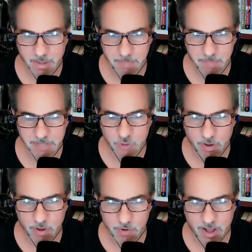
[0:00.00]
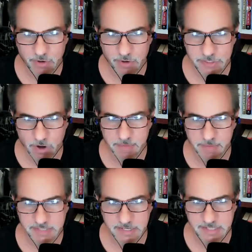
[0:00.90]
I paid $200. Don't
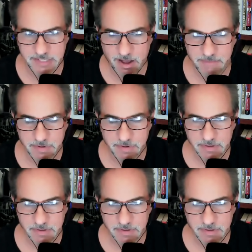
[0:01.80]
mess this up.